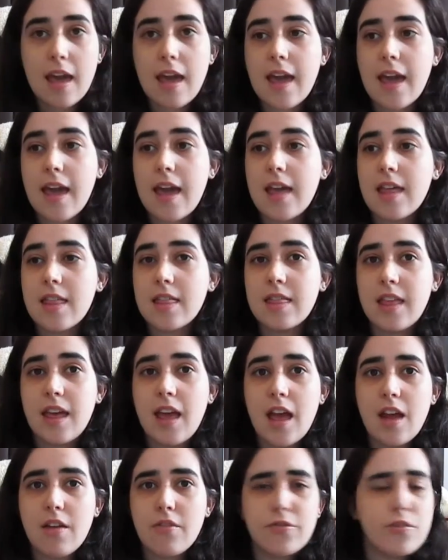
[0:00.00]
And
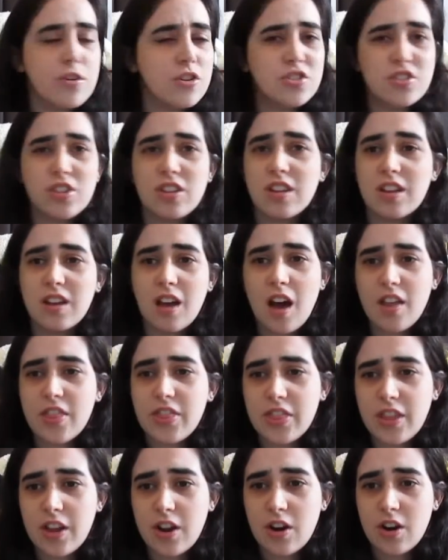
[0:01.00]
then Virgil
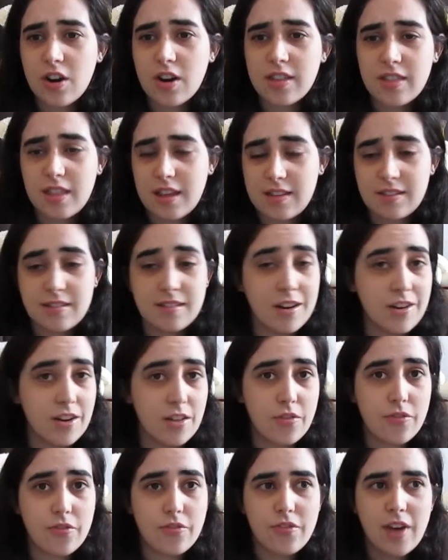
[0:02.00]
got there, they started
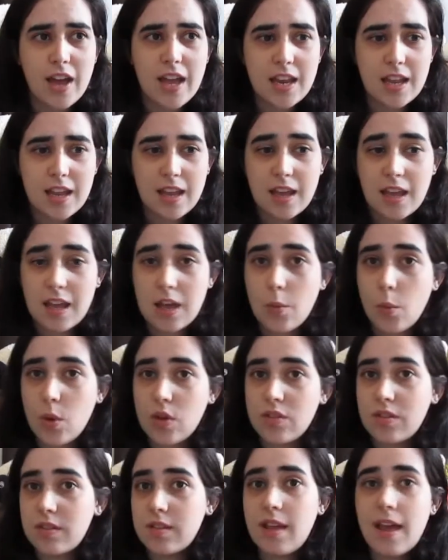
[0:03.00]
fighting. It
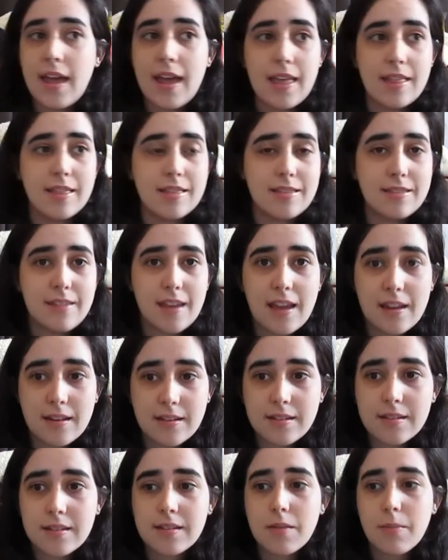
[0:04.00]
was
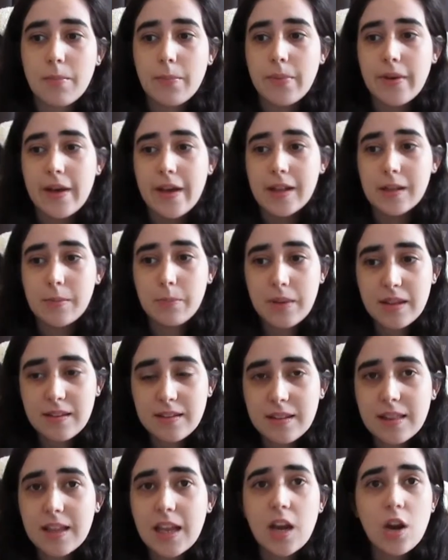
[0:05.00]
intense, but
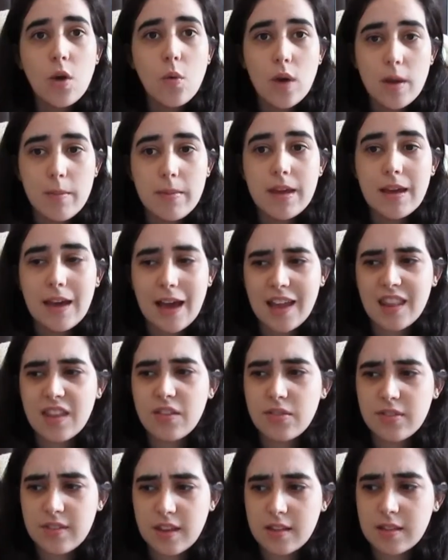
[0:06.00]
basically Noemi kind of
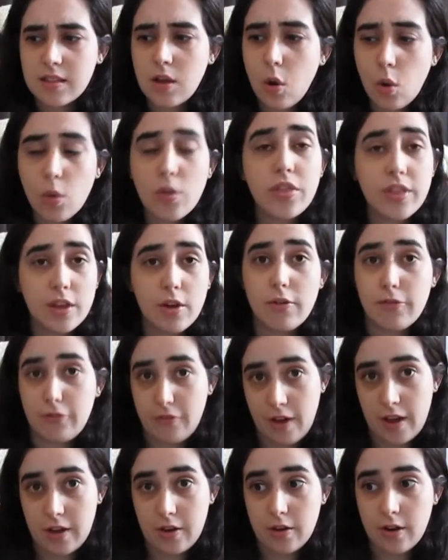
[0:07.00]
set the whole thing on
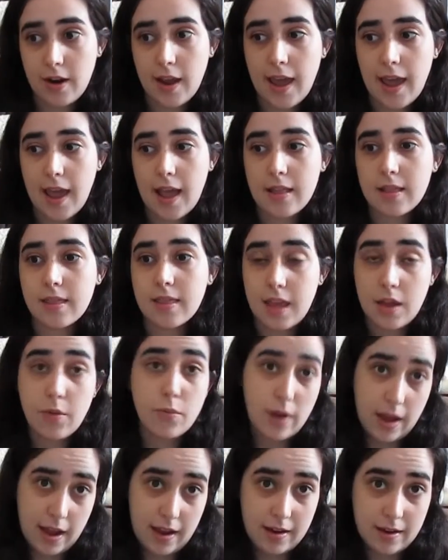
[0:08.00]
fire, and they
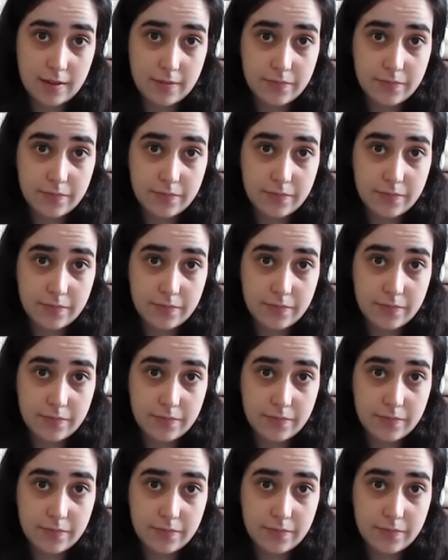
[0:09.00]
ran.